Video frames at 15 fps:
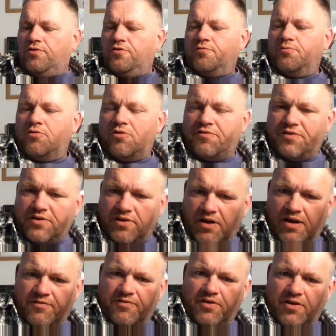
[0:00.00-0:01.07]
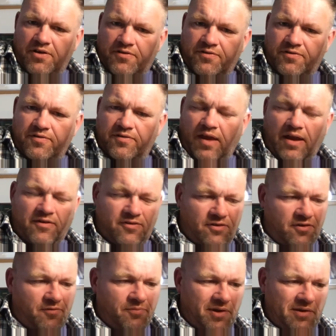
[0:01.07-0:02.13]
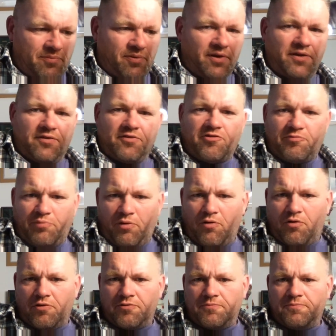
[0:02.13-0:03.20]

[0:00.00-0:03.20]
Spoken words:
there's more of a diverse section of people in the sport.